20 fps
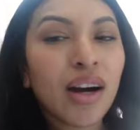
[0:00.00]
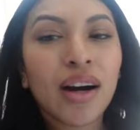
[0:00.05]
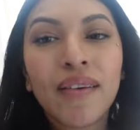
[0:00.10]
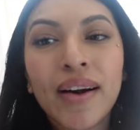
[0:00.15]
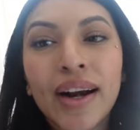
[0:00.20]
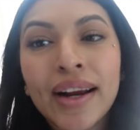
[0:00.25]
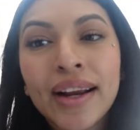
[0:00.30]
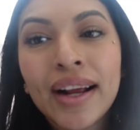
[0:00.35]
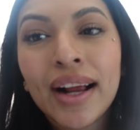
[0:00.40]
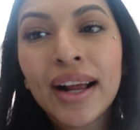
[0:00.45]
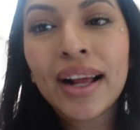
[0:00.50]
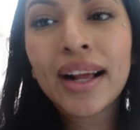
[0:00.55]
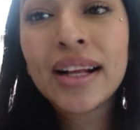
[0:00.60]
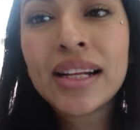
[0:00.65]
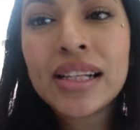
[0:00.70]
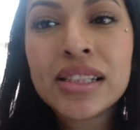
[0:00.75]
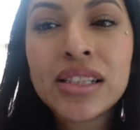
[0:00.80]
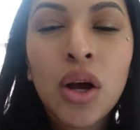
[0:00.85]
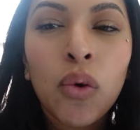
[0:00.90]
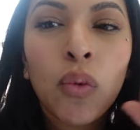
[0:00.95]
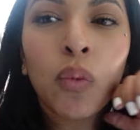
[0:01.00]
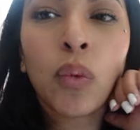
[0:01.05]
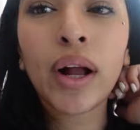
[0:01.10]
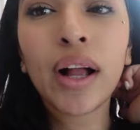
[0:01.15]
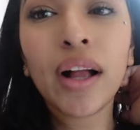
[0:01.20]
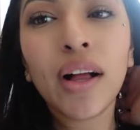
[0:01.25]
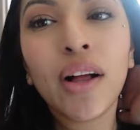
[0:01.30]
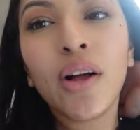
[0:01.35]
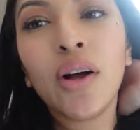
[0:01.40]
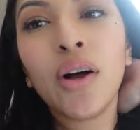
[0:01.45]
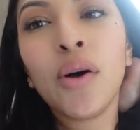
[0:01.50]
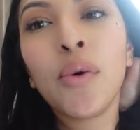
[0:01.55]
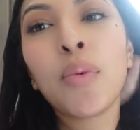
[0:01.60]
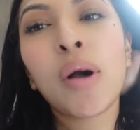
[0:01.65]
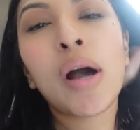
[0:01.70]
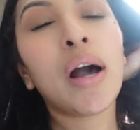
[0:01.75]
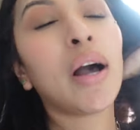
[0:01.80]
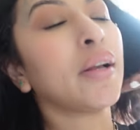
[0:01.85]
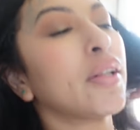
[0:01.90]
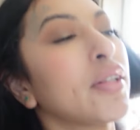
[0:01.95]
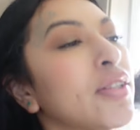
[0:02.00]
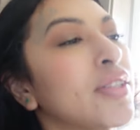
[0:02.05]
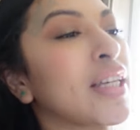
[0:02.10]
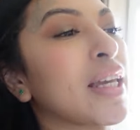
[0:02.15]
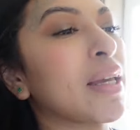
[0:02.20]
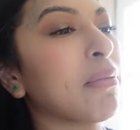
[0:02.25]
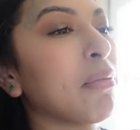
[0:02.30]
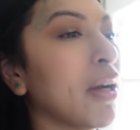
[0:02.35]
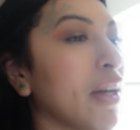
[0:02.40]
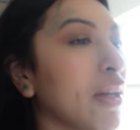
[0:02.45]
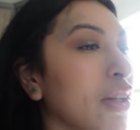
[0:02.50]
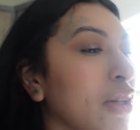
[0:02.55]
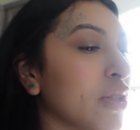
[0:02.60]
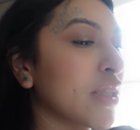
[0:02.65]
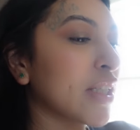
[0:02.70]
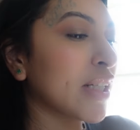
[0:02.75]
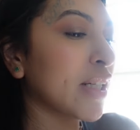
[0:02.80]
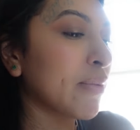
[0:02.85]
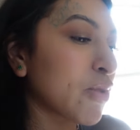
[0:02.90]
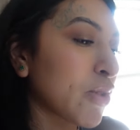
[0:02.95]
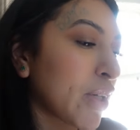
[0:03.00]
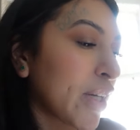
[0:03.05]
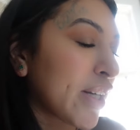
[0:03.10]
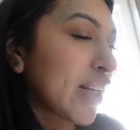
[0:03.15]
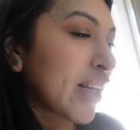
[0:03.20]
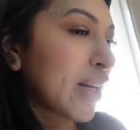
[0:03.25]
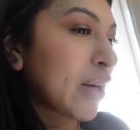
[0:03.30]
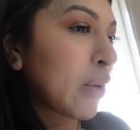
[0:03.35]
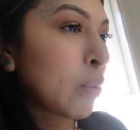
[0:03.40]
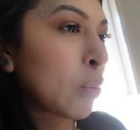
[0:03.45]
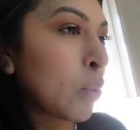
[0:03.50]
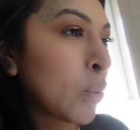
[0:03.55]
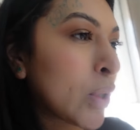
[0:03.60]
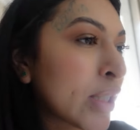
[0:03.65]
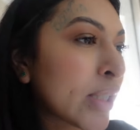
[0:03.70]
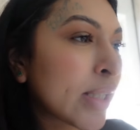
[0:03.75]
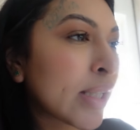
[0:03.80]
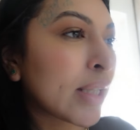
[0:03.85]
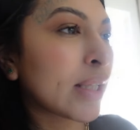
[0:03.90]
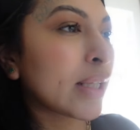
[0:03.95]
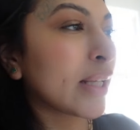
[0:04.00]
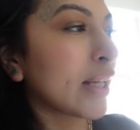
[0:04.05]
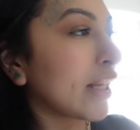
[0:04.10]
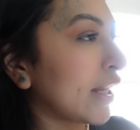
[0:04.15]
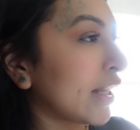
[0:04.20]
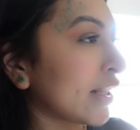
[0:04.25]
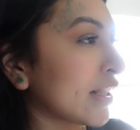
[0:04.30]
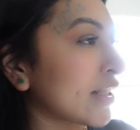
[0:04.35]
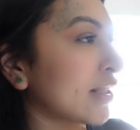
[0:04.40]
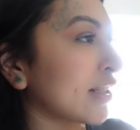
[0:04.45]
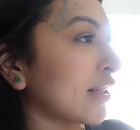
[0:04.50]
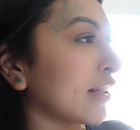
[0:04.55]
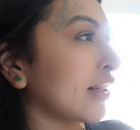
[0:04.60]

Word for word: All right, guys. Well, team huddle, team training was lit.